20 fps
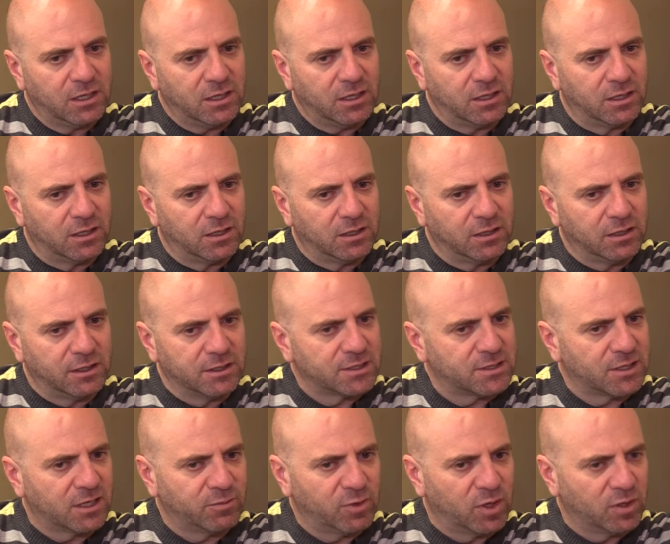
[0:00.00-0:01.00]
And it's
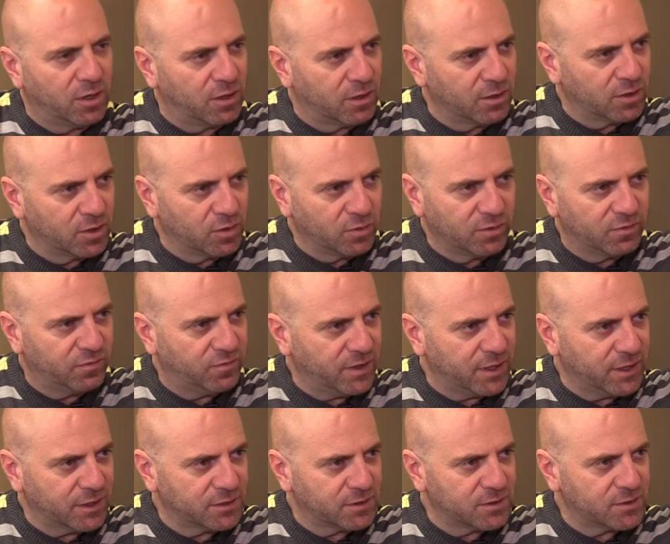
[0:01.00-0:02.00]
not about arguing
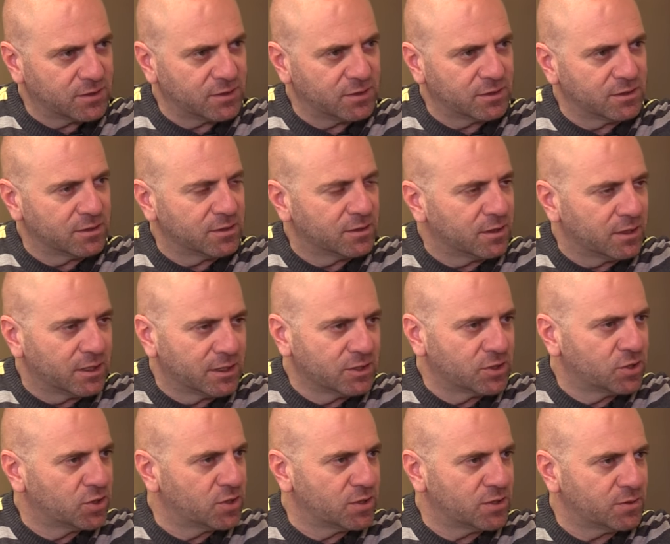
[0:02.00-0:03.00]
facts.
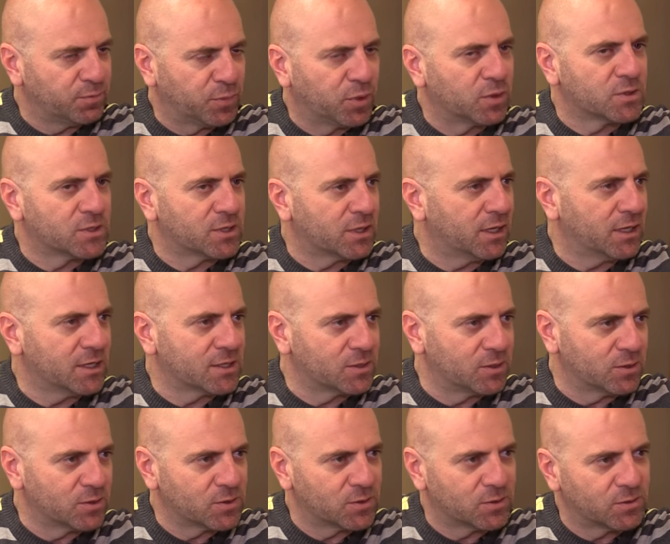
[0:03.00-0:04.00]
Each person has
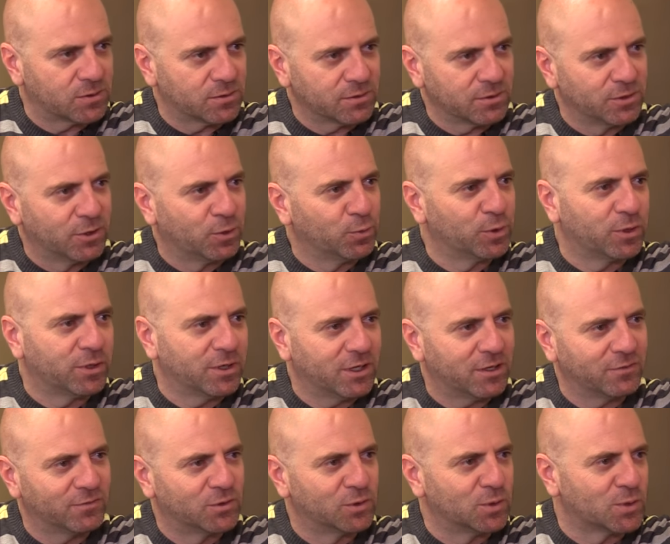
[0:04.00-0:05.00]
their story. You know, we don't
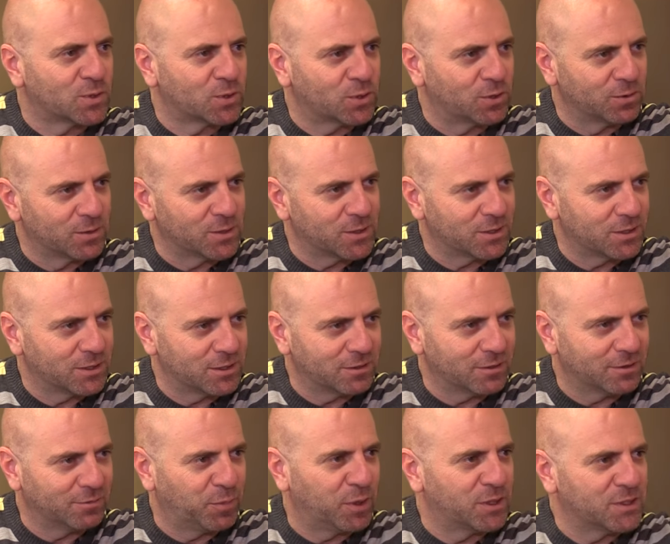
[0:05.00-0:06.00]
have two stories
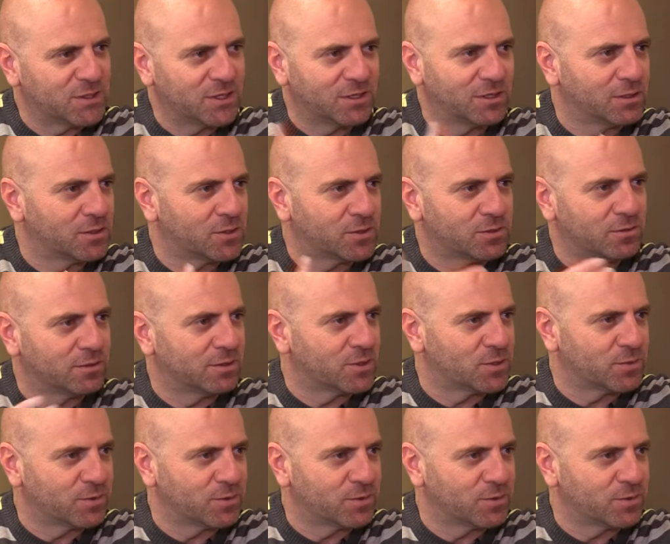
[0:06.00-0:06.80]
here, Palestinian story and